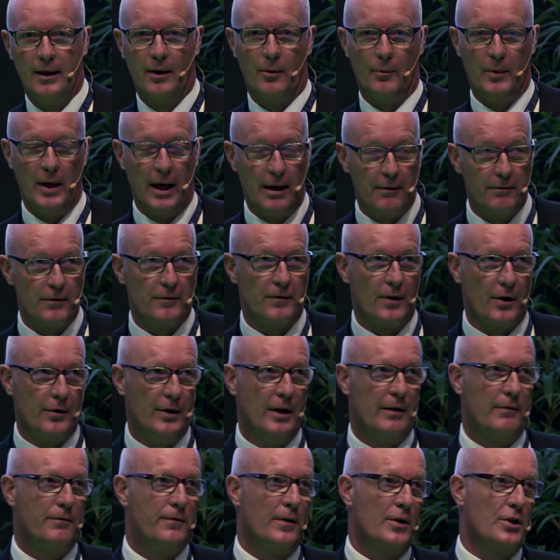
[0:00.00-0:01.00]
We have a
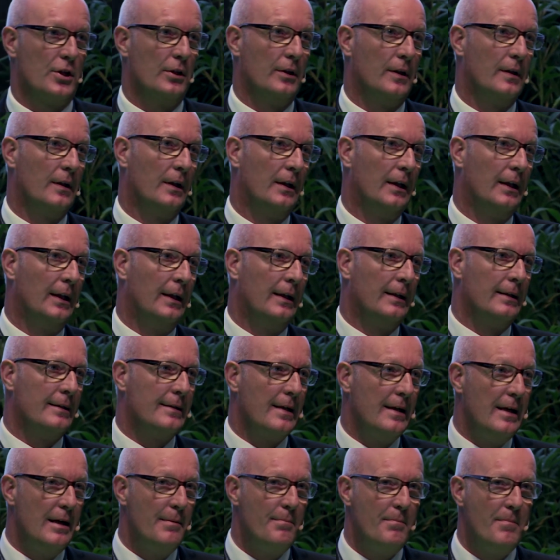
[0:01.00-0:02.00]
very efficient
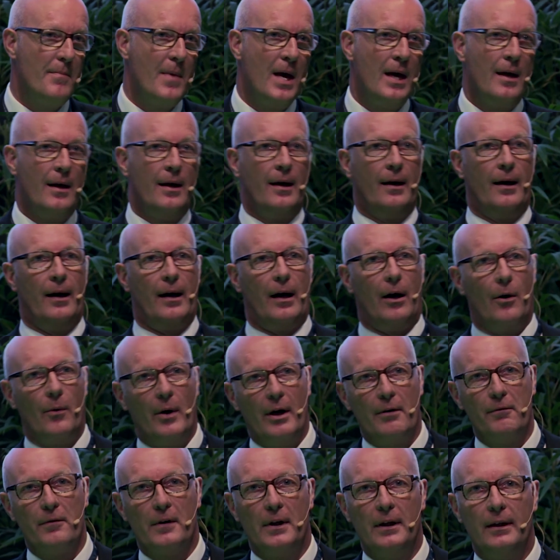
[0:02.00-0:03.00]
team.
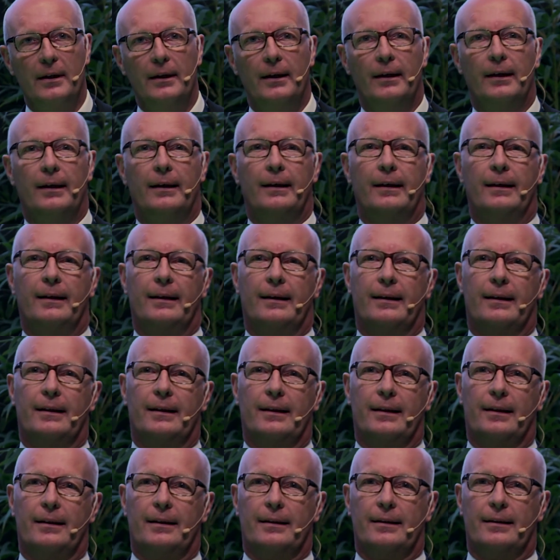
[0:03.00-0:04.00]
However,
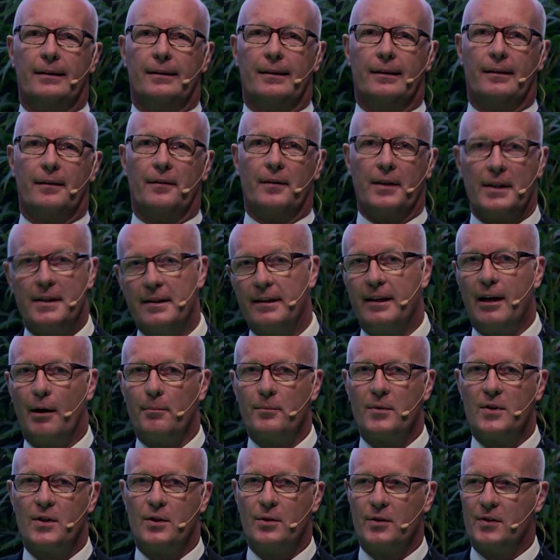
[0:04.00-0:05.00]
this
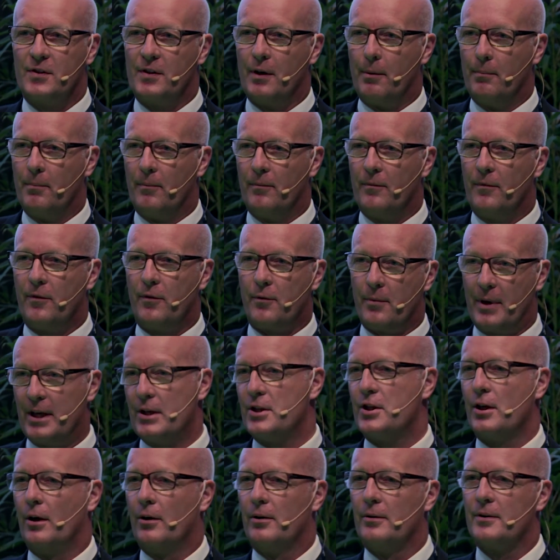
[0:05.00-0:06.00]
comes to some
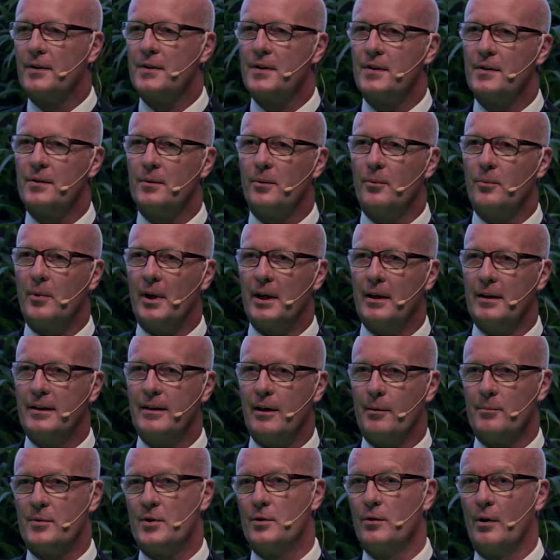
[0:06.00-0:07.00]
thresholds when it
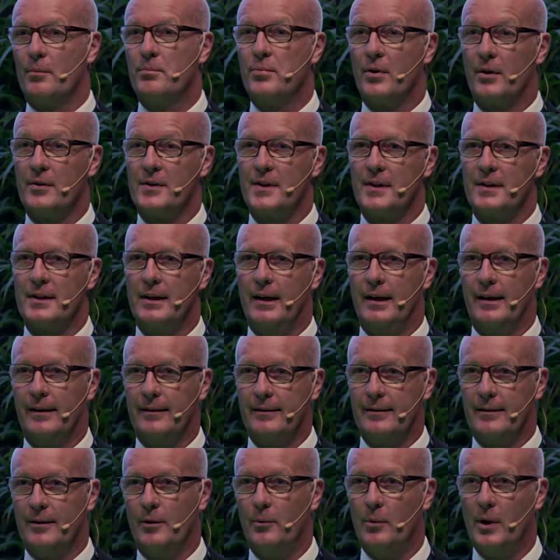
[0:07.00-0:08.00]
comes to a process like
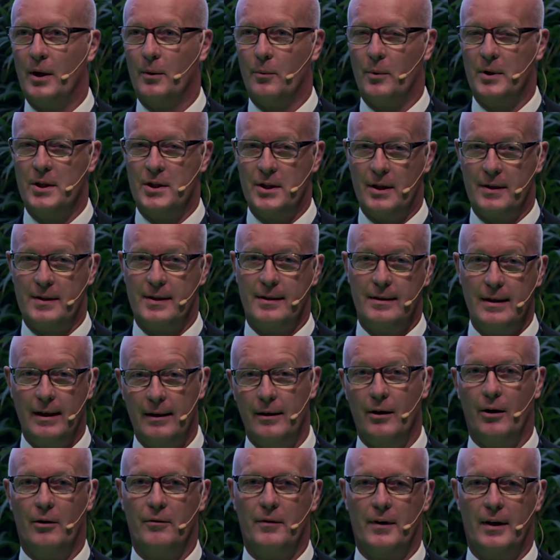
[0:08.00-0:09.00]
the one we just
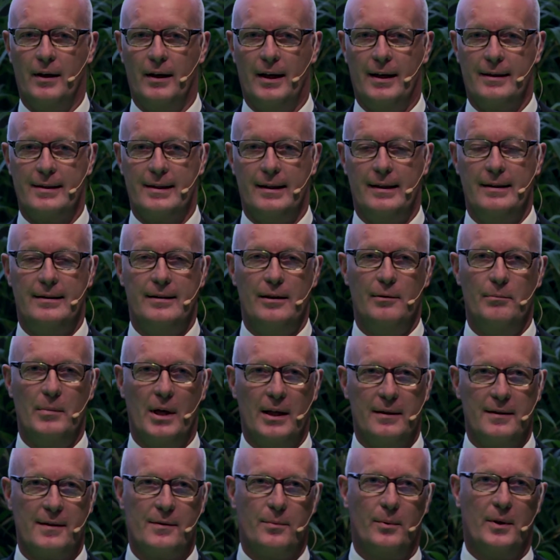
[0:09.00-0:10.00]
did over the last 18
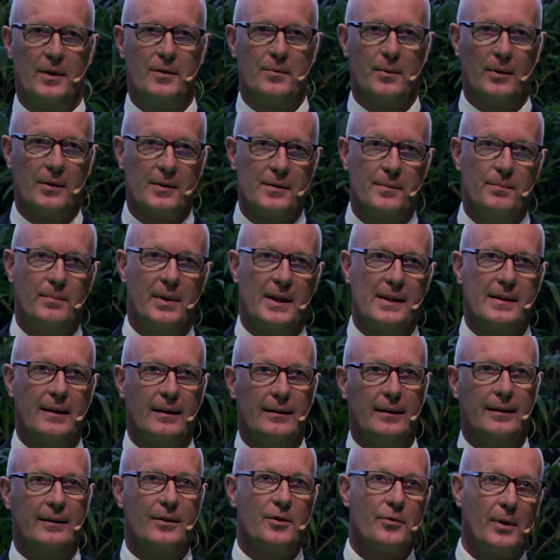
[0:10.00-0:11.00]
months, which was
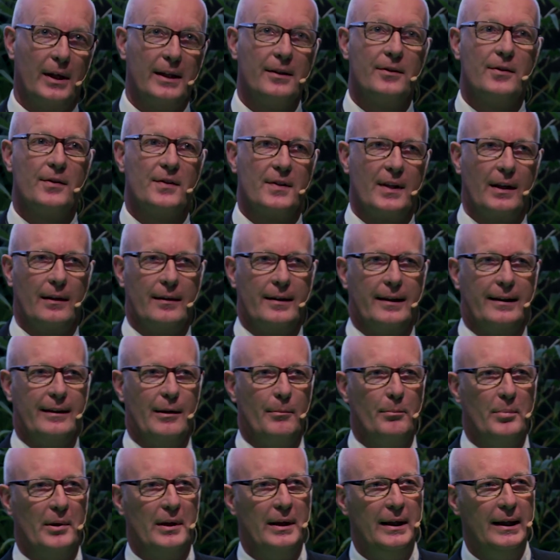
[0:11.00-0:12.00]
basically trying to sell the
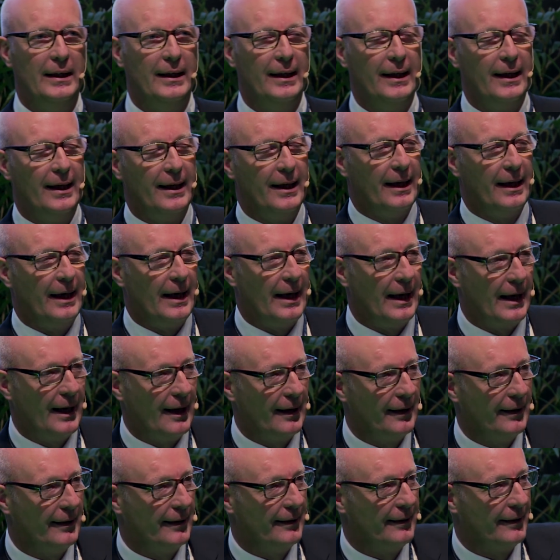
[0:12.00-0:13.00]
company.
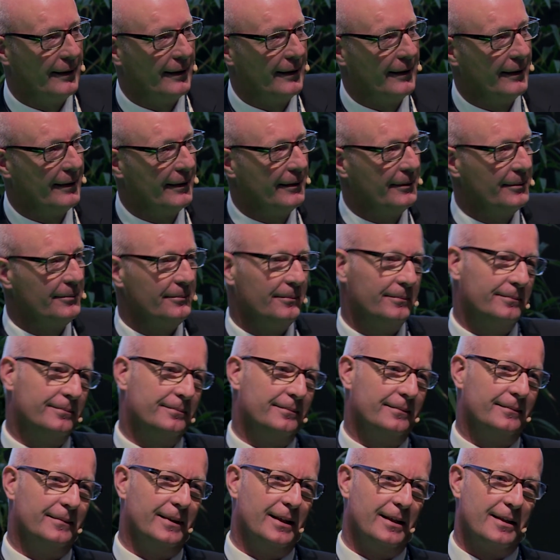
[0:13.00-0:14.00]
And uh,
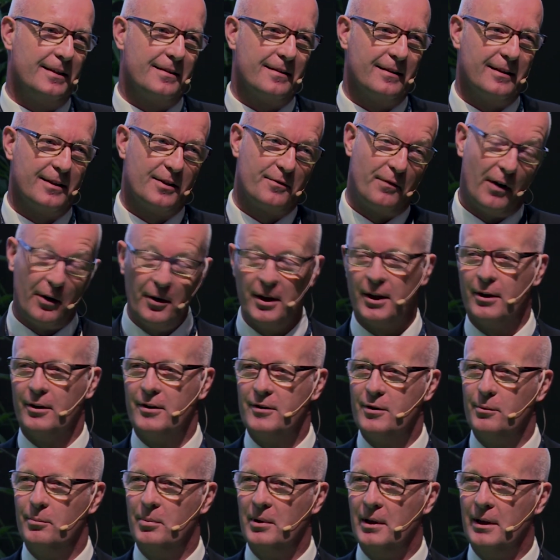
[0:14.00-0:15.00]
it's, it's very good
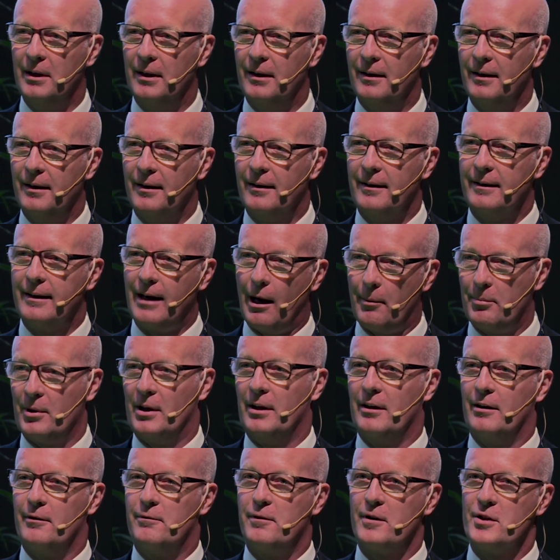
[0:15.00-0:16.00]
to be
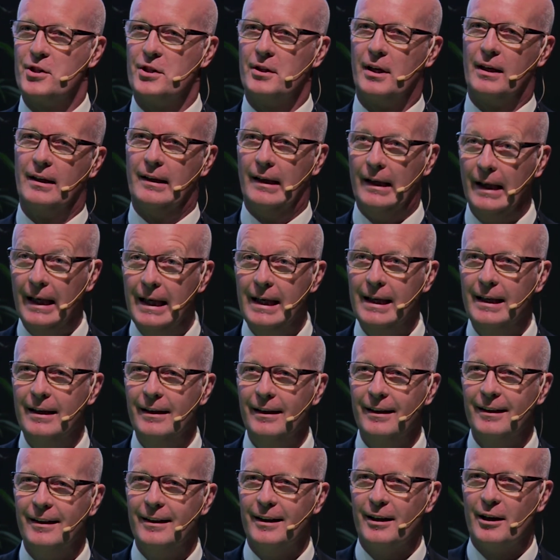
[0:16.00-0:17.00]
capital efficient and
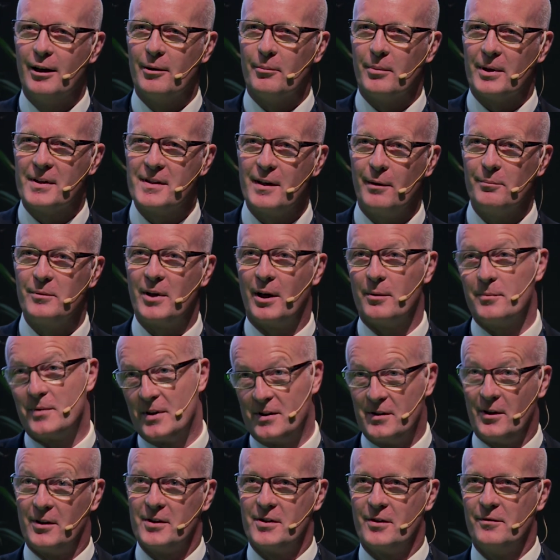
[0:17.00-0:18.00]
lean, but sometimes
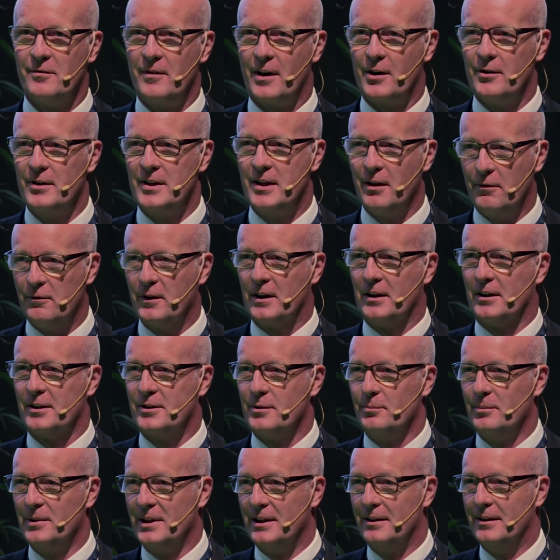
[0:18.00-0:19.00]
it's also very difficult
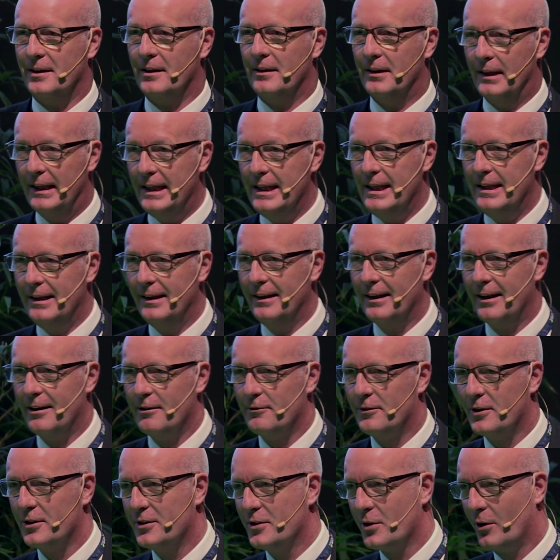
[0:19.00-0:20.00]
to be lean
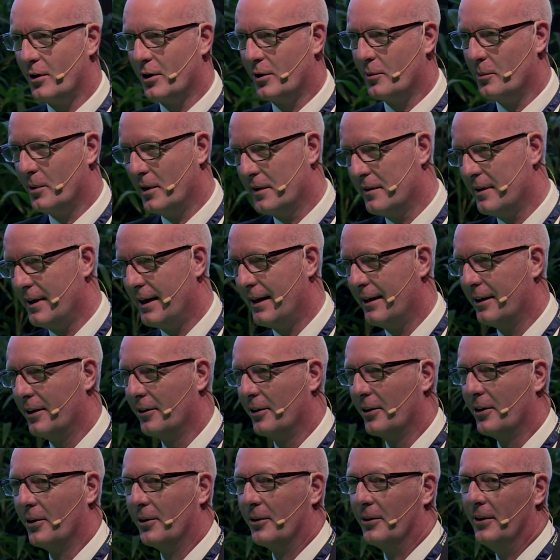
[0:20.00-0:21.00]
if you talk with I
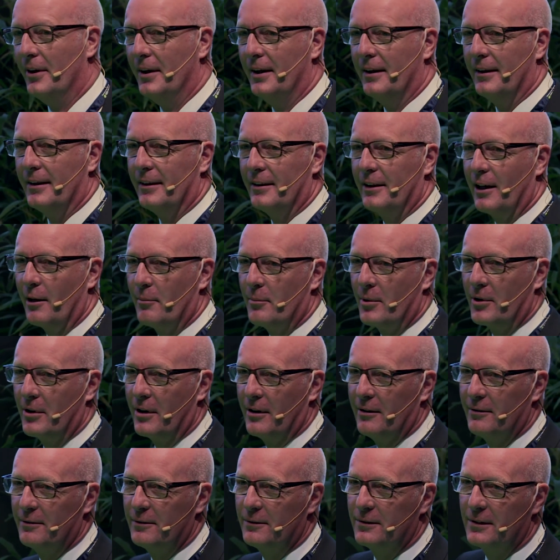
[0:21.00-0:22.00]
don't know a number
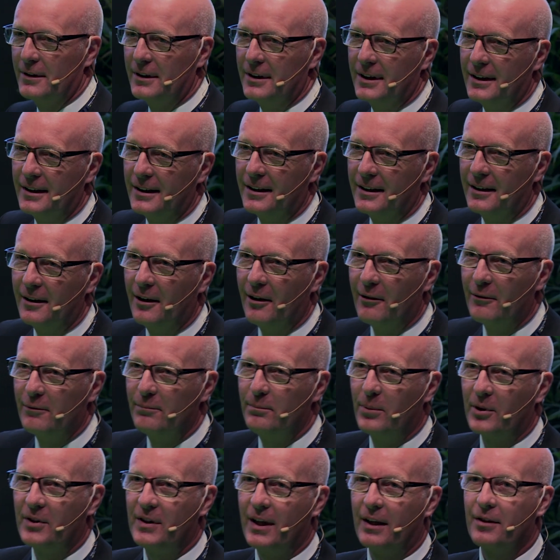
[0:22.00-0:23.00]
of uh, of
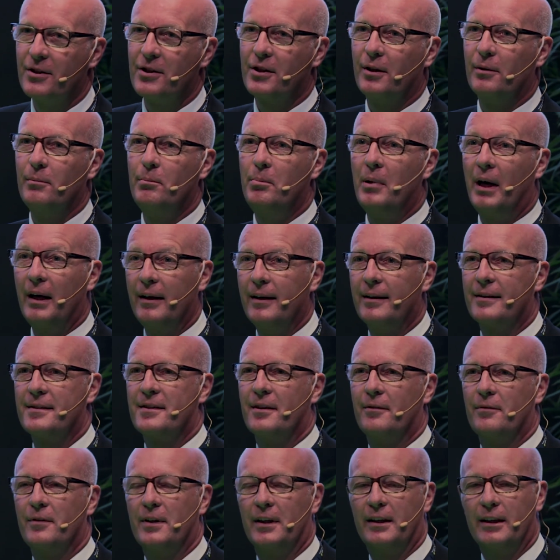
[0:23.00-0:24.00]
potential buyers
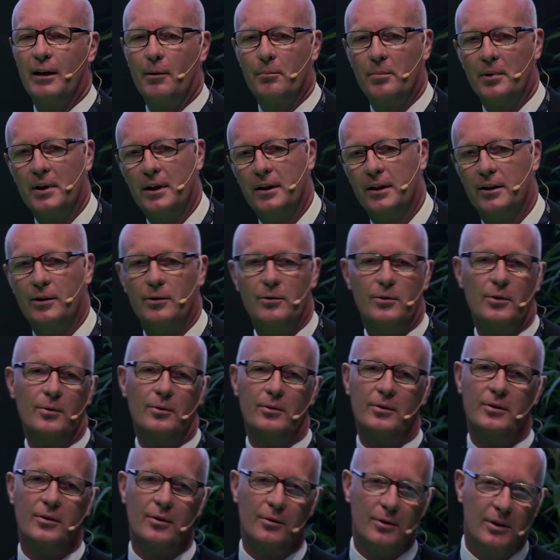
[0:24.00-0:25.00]
of the company. You do
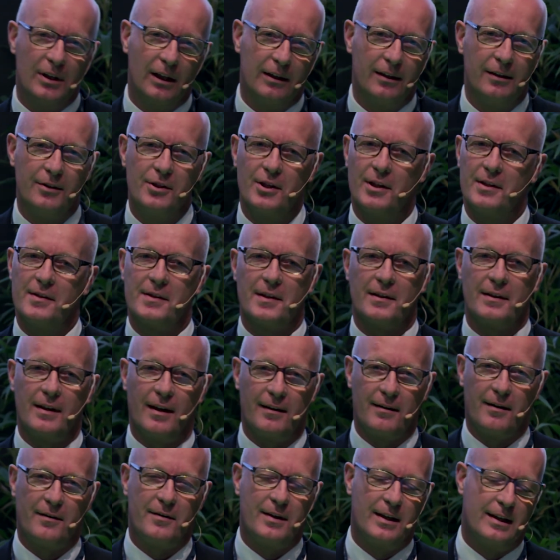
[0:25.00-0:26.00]
due diligence and
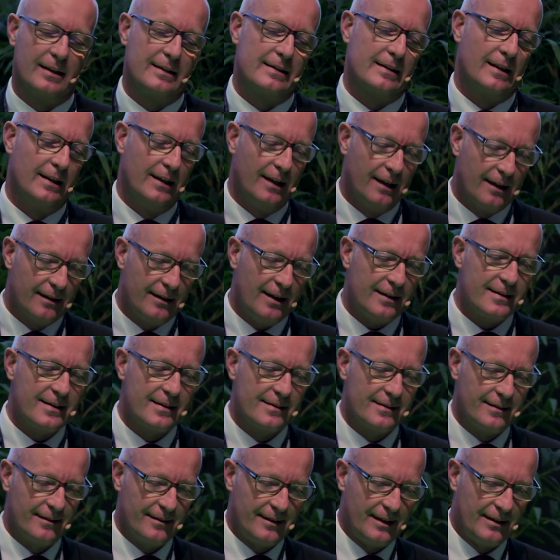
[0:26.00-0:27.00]
other things. That's
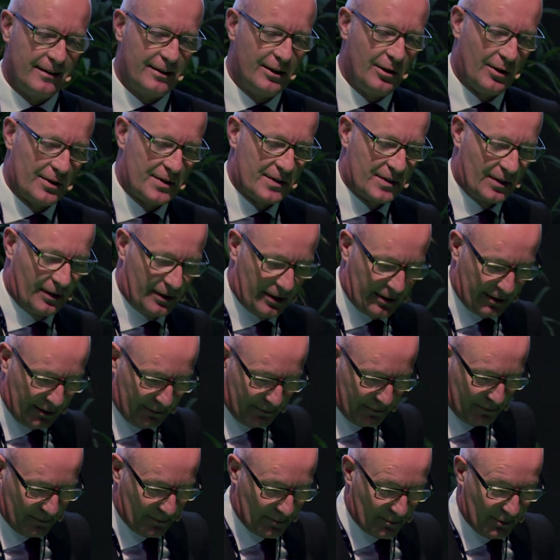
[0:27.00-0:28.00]
that costs a lot
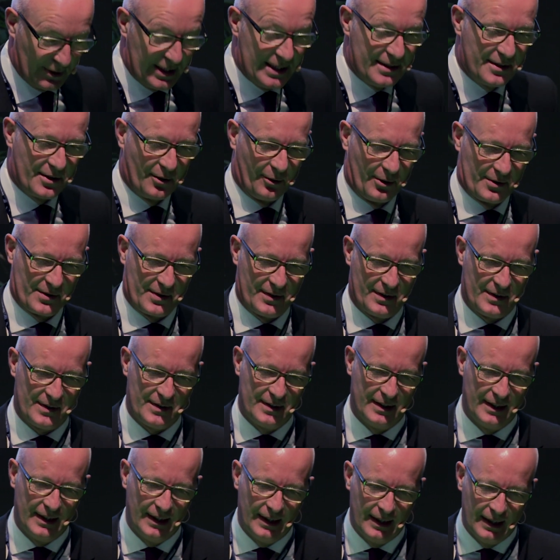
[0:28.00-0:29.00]
of resources.